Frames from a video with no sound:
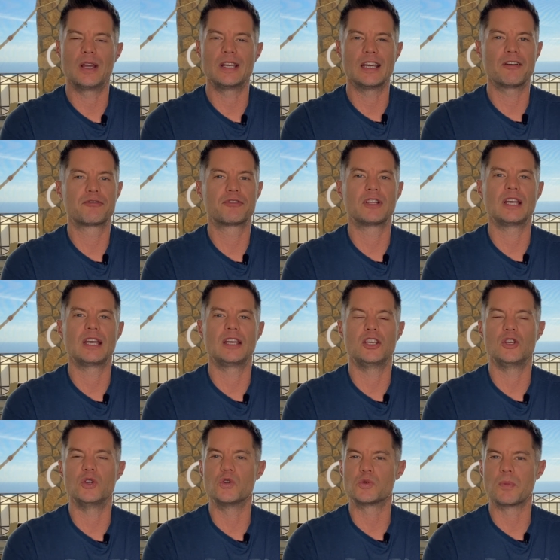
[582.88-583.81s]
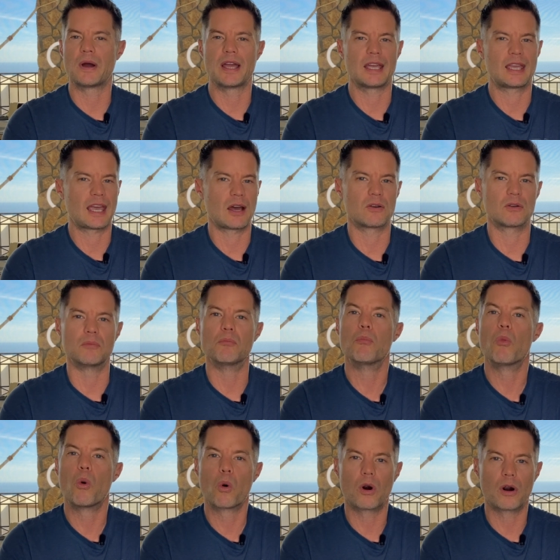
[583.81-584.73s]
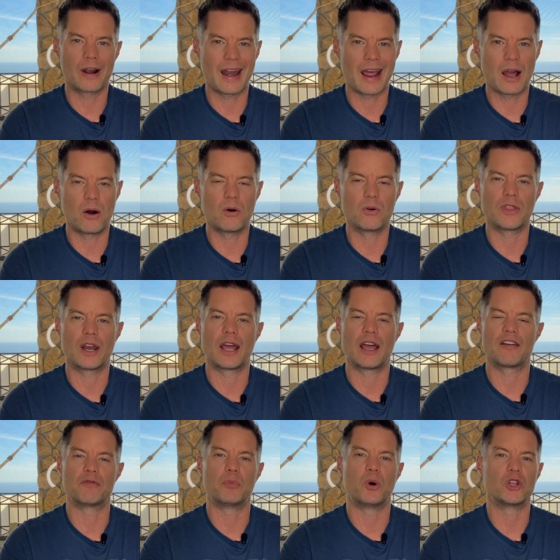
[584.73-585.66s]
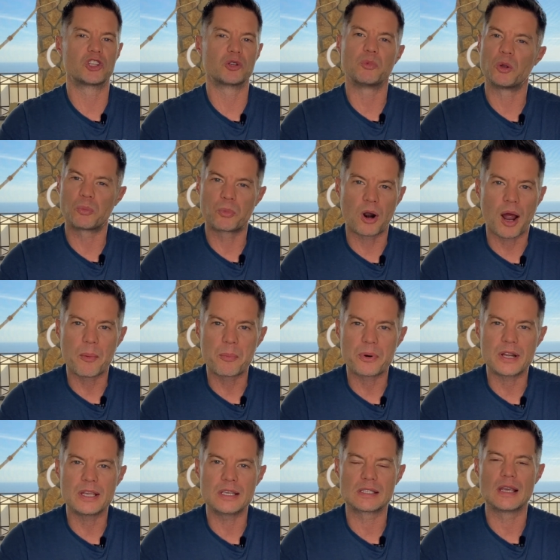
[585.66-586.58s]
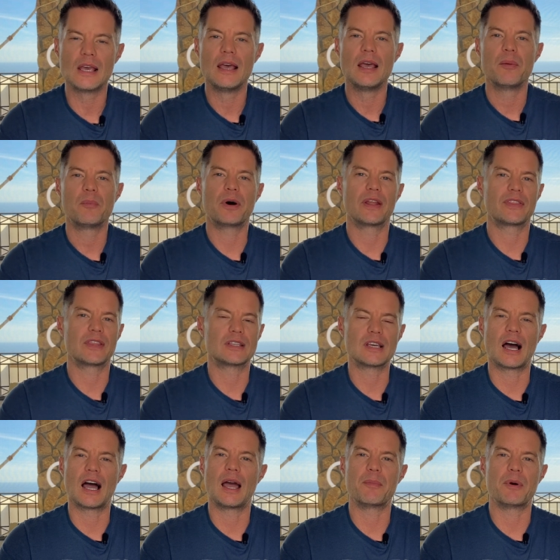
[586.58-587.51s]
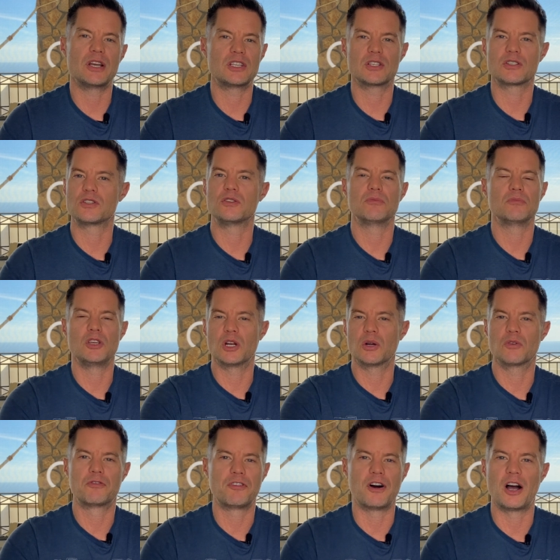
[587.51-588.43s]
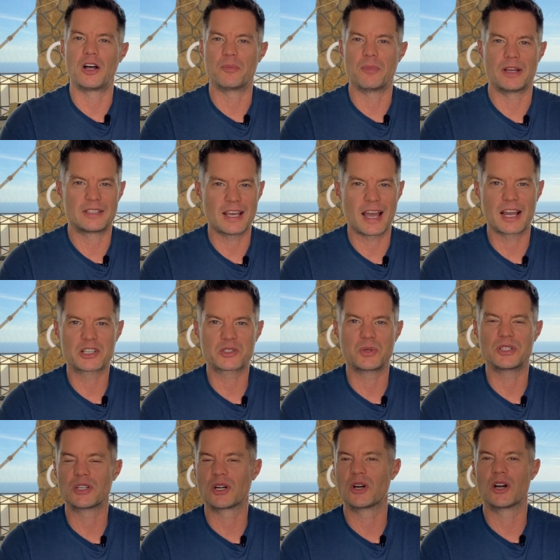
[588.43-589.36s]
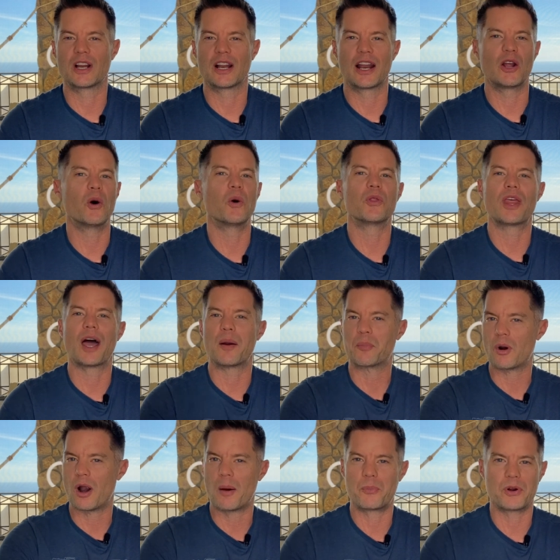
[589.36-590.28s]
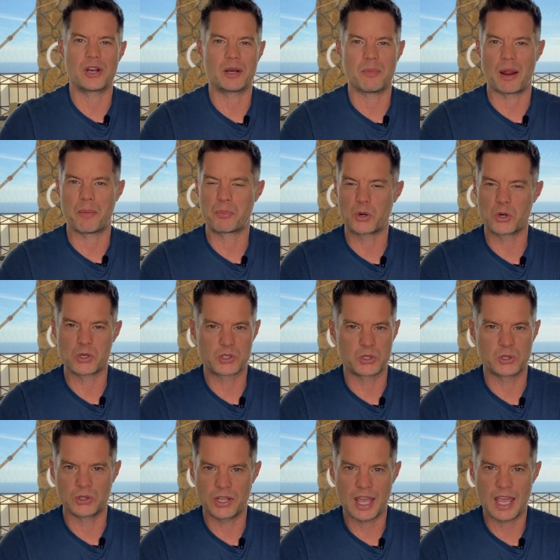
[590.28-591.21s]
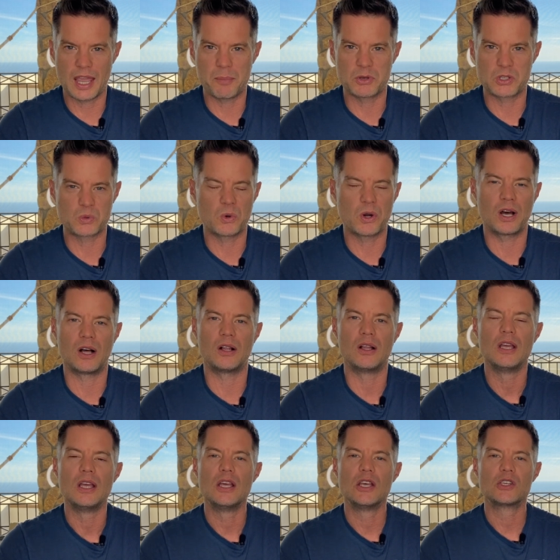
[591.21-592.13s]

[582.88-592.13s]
I definitely use my accountant more now that I have multiple properties, but at the time I just, you know, filed my tax return and I owned that property in my personal name as well.